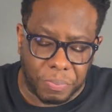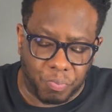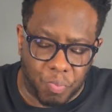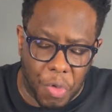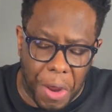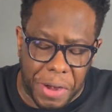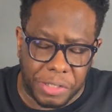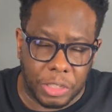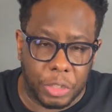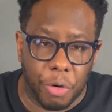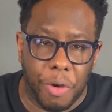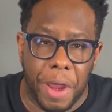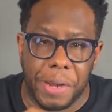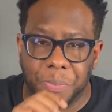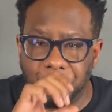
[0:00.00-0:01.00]
And I
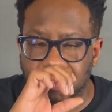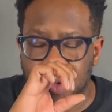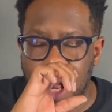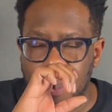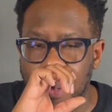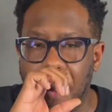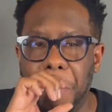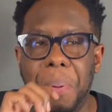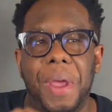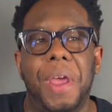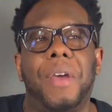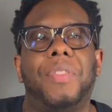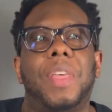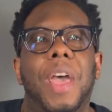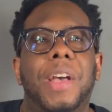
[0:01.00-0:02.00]
enjoy it. And I'm gonna
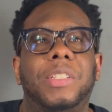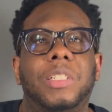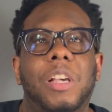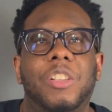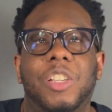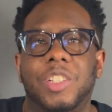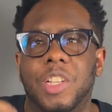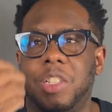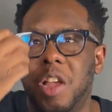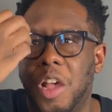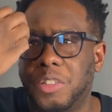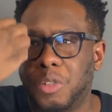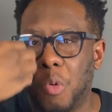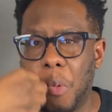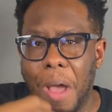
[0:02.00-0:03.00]
pair that sauce because it
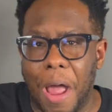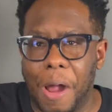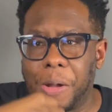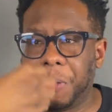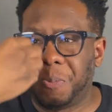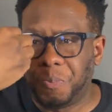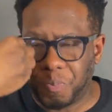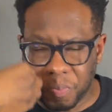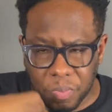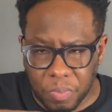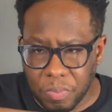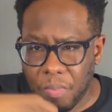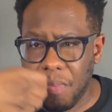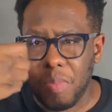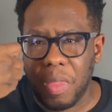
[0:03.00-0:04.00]
takes a while.
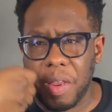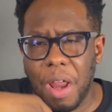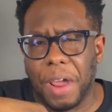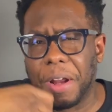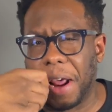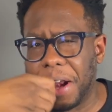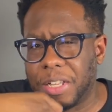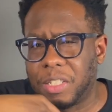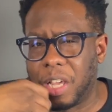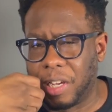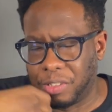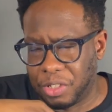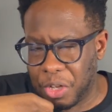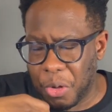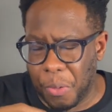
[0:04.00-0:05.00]
I can have to
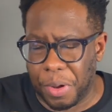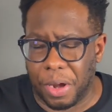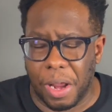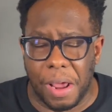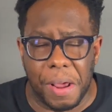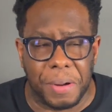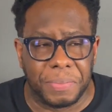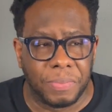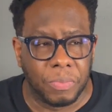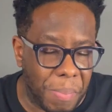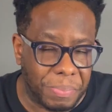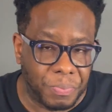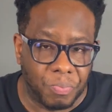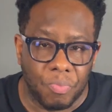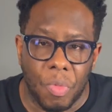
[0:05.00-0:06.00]
taste it going down
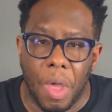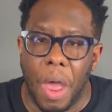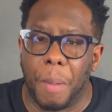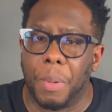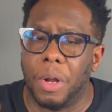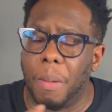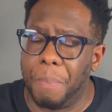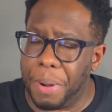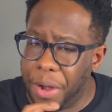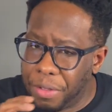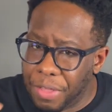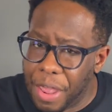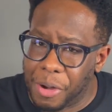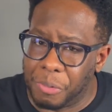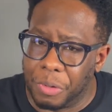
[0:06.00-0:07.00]
I'm going to pair
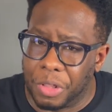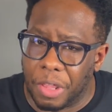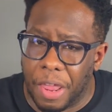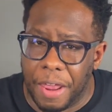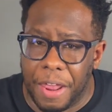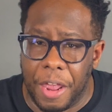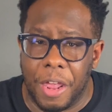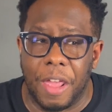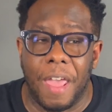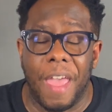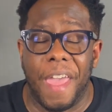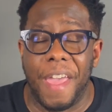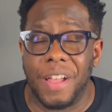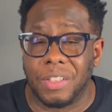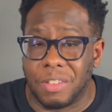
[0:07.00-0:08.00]
that with a
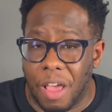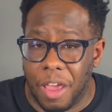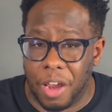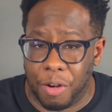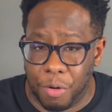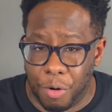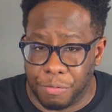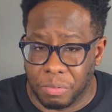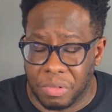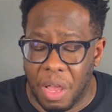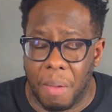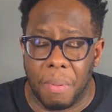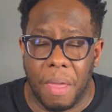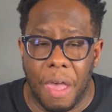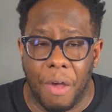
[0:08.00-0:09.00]
anti-hero from
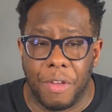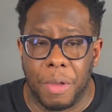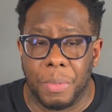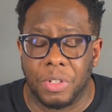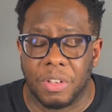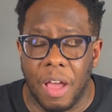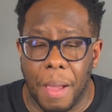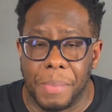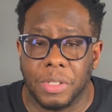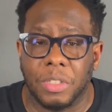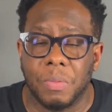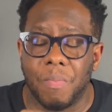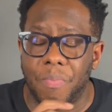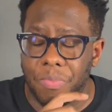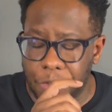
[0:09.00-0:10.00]
Top Cow Image Comics
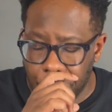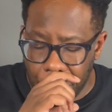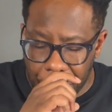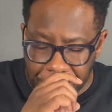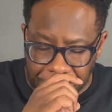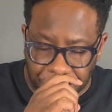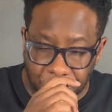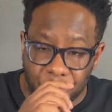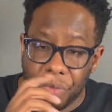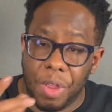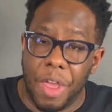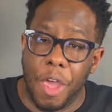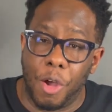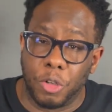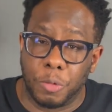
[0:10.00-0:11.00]
called
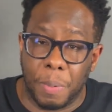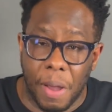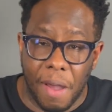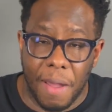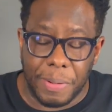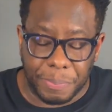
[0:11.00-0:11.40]
Hellspawn.